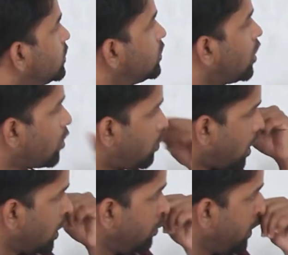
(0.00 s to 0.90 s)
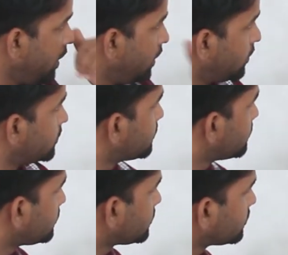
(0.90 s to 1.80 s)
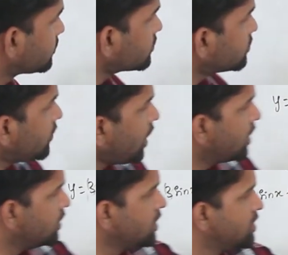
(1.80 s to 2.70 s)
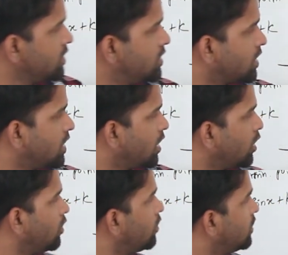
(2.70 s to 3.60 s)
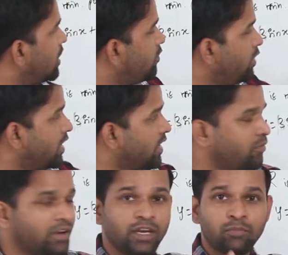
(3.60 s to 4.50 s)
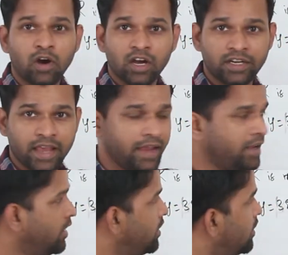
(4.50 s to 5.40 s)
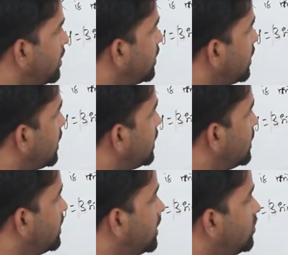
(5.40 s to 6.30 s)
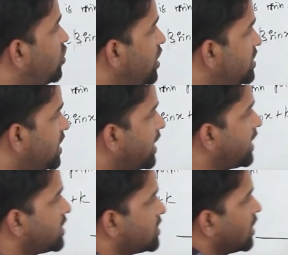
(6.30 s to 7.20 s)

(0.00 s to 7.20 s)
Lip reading: So part B, this is the curve that we are given in part A, the 3 sine x